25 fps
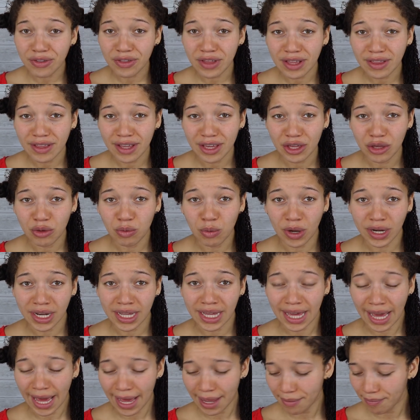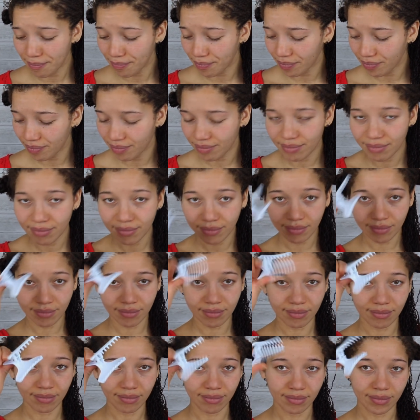thing that you want to get,
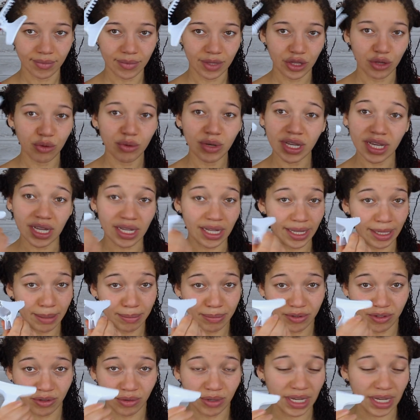you need clips,